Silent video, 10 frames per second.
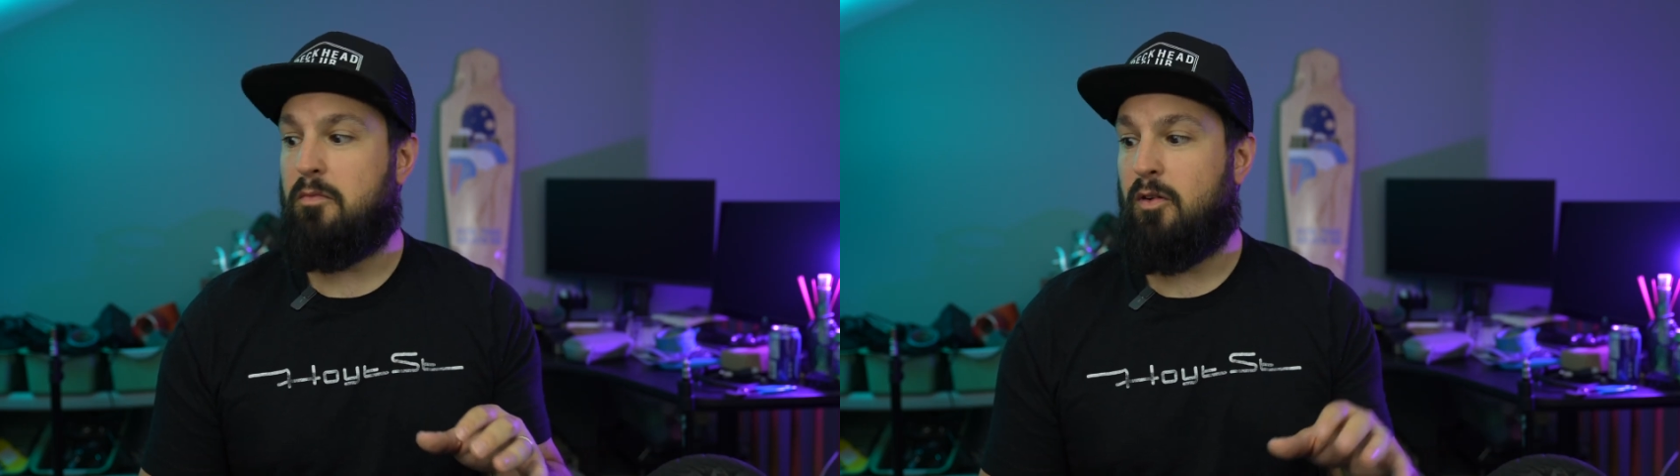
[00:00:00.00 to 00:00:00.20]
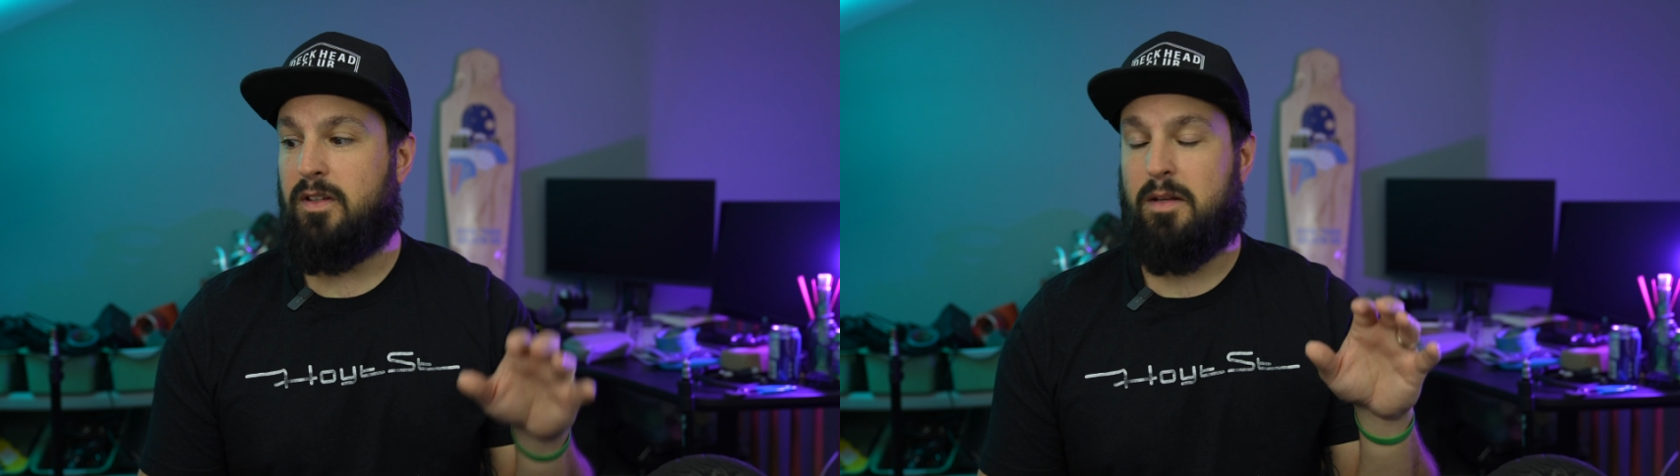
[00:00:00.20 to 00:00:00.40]

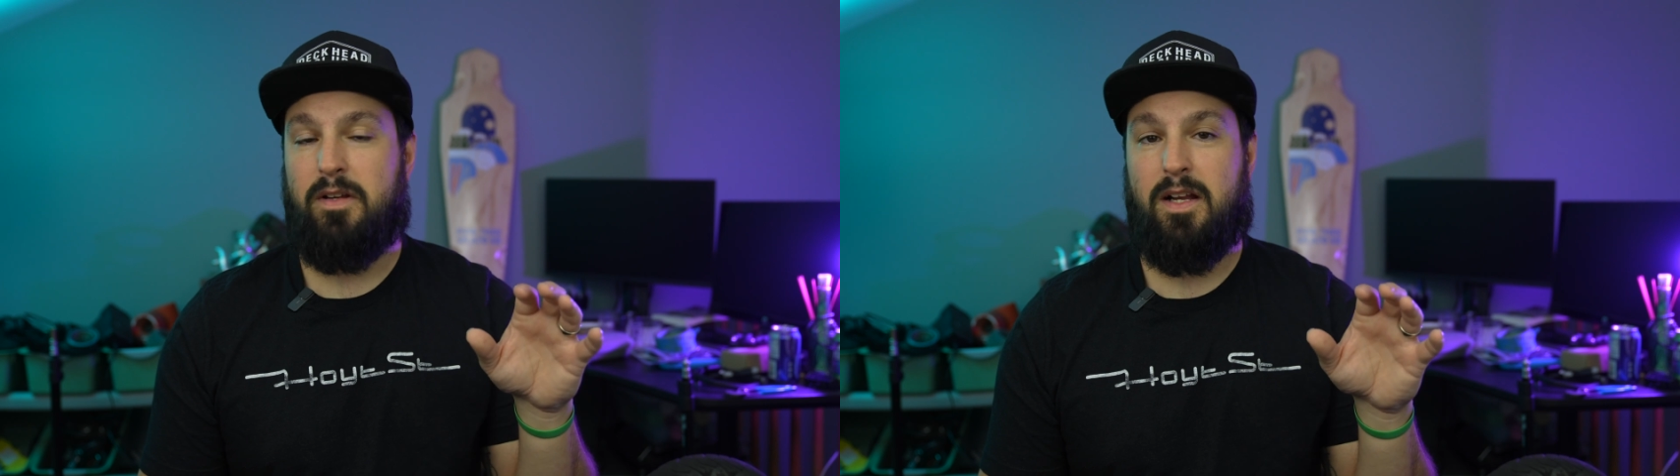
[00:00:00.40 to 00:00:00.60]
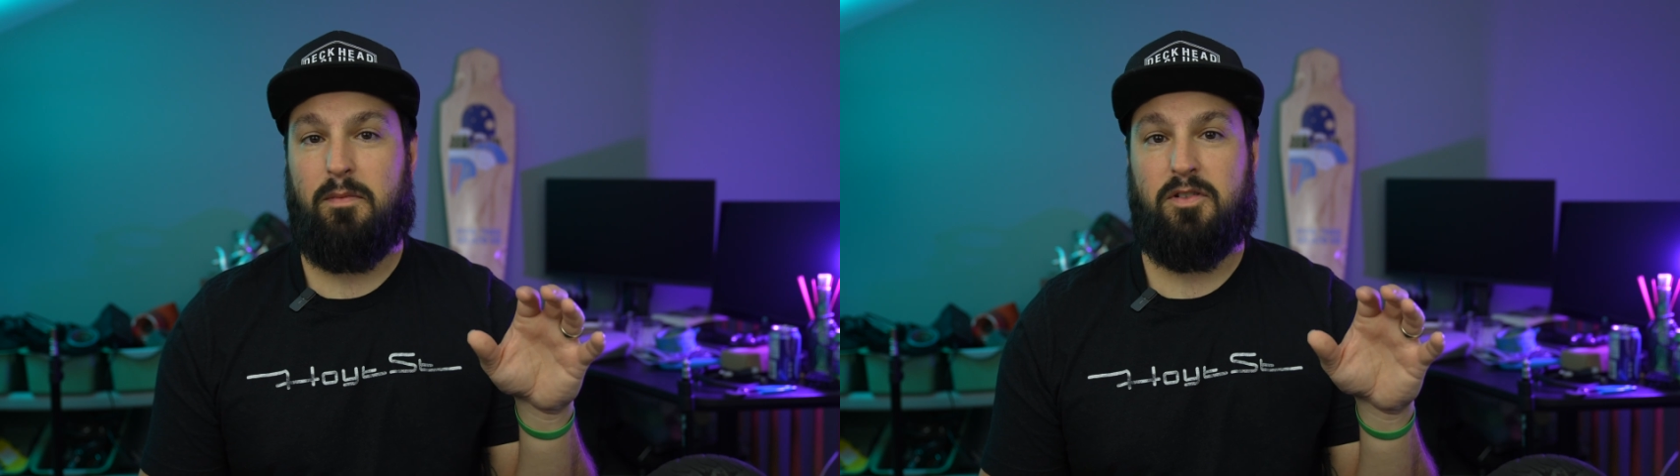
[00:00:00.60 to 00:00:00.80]
mold and
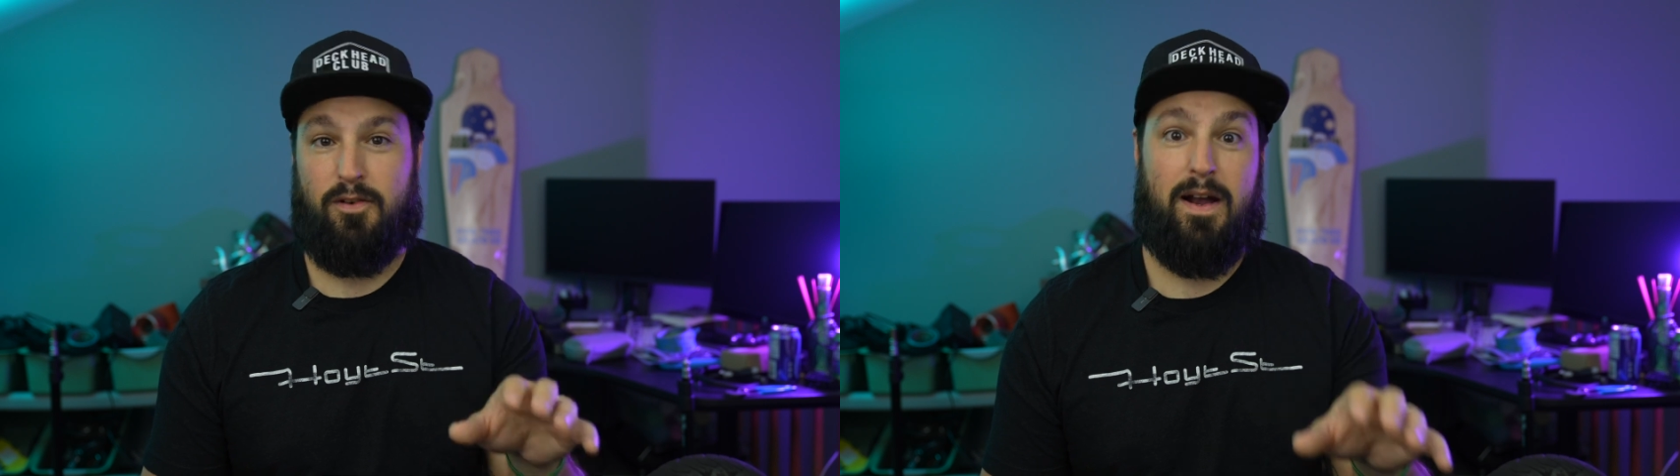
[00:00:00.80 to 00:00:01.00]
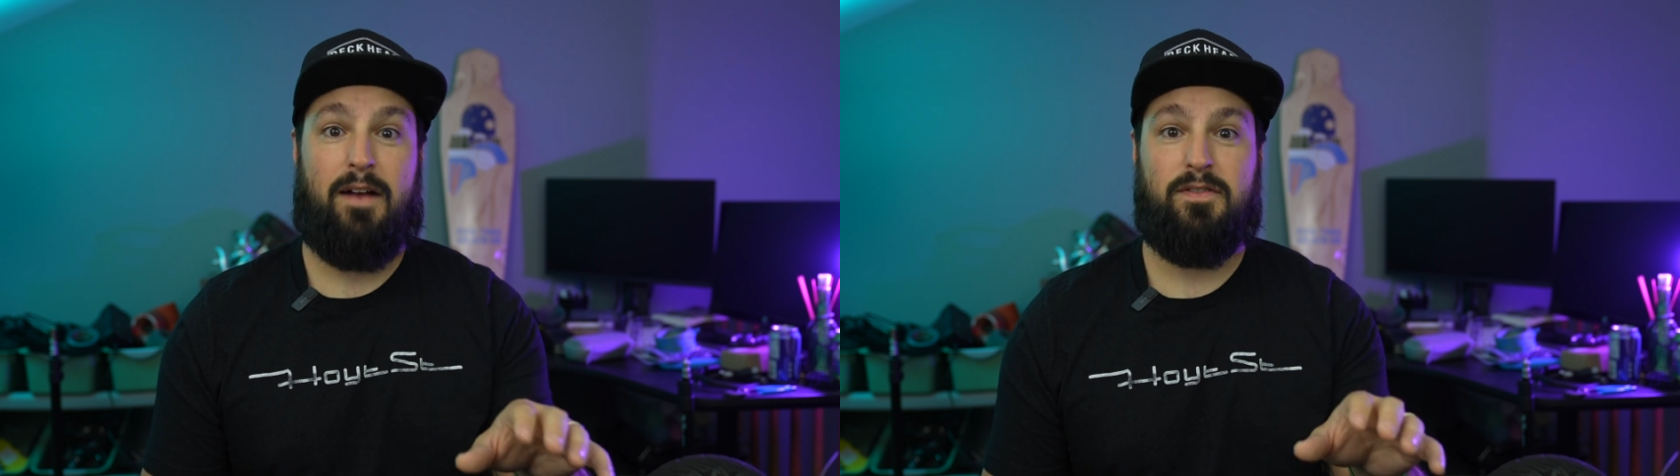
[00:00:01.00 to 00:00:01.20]
been able to
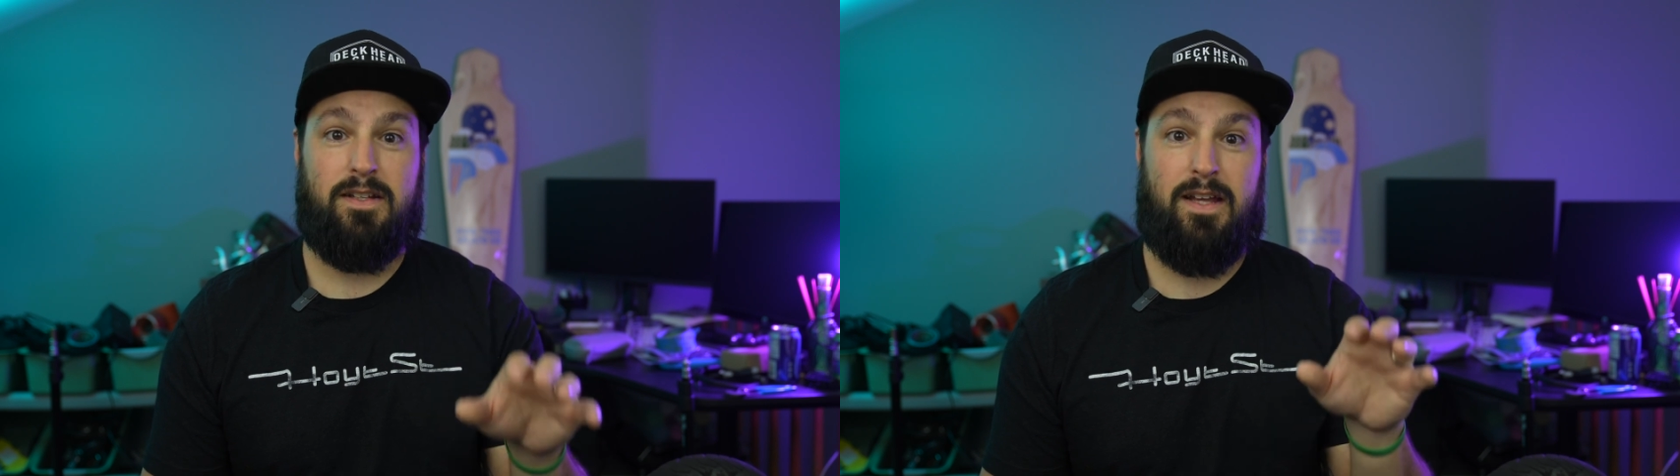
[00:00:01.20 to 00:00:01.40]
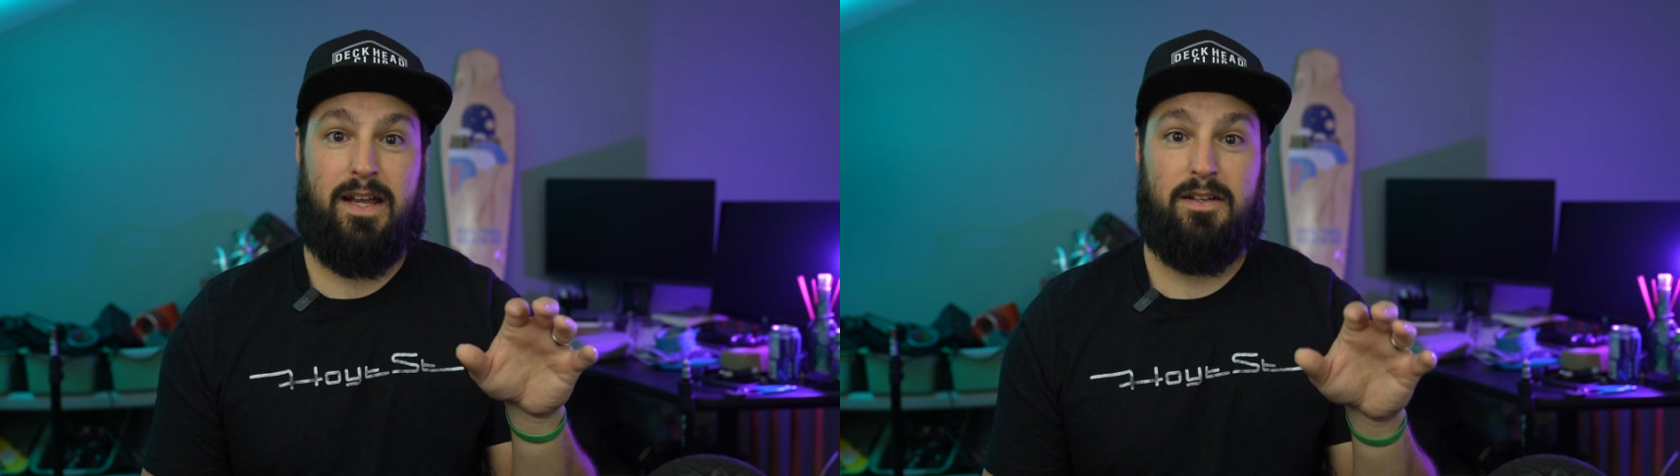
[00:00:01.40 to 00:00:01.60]
craft
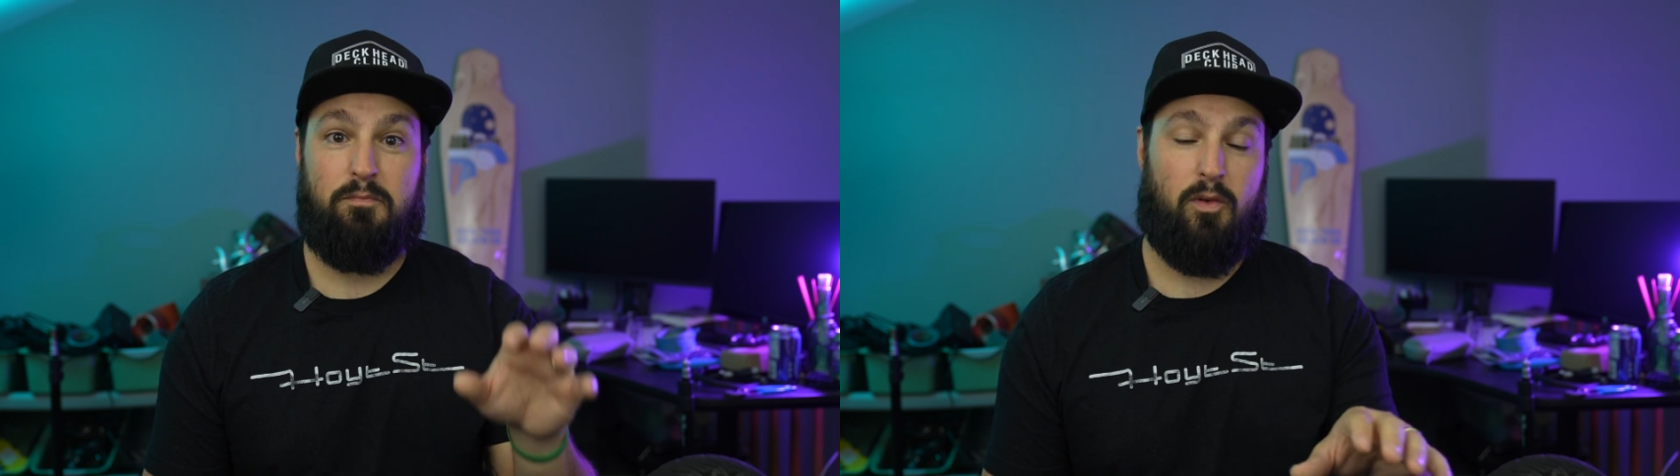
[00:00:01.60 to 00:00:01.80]
a